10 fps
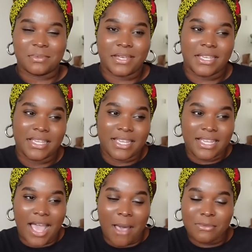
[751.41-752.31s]
But
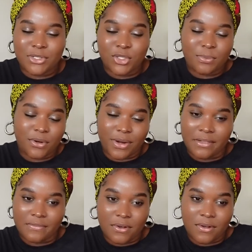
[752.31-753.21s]
I'm just super
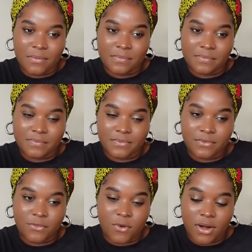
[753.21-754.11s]
grateful
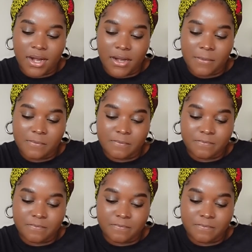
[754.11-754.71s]
for,